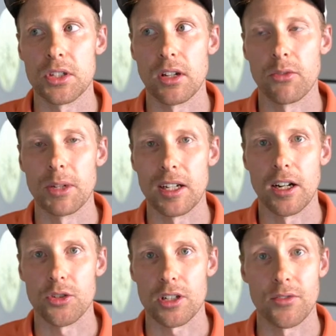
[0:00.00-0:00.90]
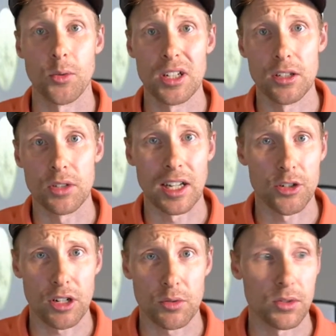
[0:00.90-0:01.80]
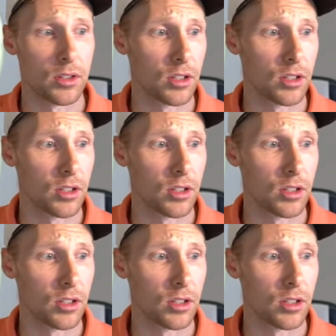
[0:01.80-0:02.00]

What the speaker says: government contracts. If you're wanting to do contracts with